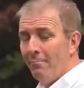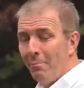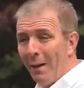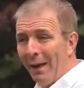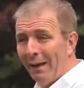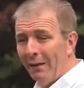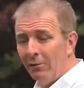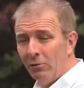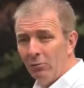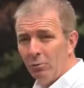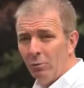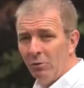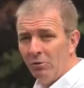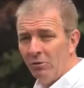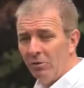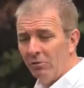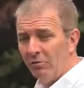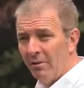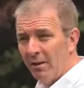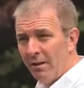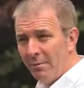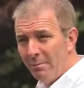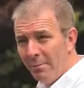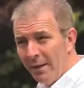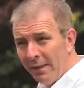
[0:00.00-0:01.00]
ballast, which is
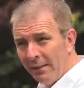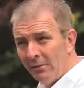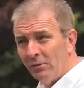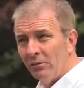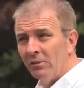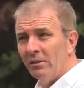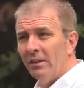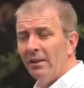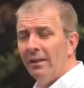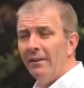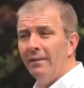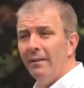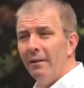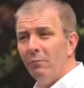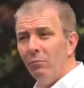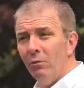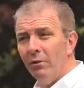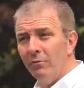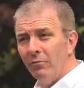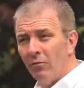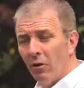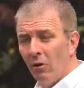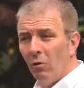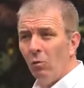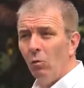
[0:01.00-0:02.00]
ready mixed, and then
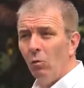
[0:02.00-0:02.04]
we've got